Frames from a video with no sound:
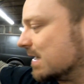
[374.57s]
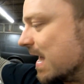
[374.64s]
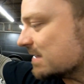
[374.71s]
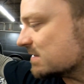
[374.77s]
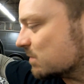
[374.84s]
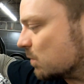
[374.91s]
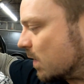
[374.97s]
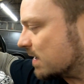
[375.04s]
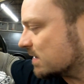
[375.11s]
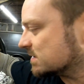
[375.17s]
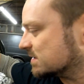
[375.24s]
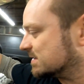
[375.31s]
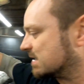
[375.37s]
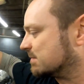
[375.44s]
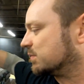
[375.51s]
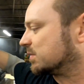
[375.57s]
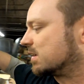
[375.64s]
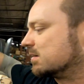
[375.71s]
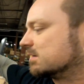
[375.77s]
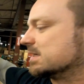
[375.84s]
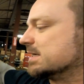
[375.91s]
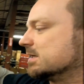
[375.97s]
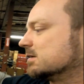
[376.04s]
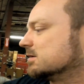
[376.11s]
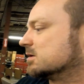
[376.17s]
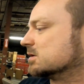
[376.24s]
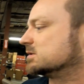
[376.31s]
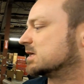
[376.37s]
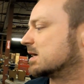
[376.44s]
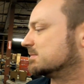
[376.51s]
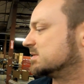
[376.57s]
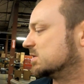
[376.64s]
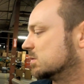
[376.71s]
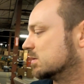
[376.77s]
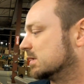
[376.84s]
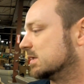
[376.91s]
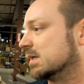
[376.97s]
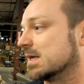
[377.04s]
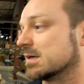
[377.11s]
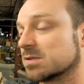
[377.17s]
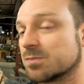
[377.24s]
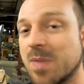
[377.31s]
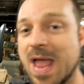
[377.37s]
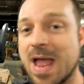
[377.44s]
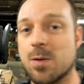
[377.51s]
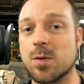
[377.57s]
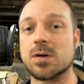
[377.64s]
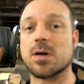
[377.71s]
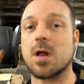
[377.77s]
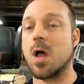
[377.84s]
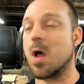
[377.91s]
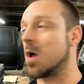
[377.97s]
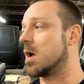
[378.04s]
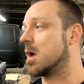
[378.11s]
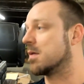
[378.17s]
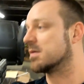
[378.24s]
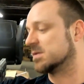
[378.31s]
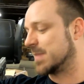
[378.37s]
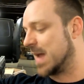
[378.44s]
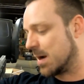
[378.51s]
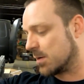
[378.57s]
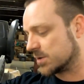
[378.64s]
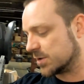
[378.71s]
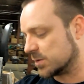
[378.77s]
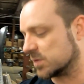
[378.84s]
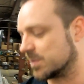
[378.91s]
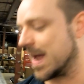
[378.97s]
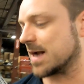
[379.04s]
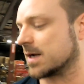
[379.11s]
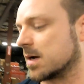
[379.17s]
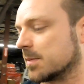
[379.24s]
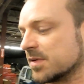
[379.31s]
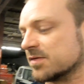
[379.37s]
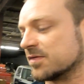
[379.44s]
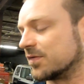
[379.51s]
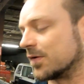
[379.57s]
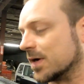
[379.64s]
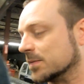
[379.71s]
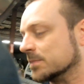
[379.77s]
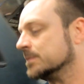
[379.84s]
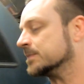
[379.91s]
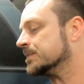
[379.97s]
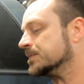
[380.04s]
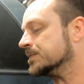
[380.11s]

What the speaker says: got some wires temporarily hooked up to it, get us power. All this power shoots back up to the front.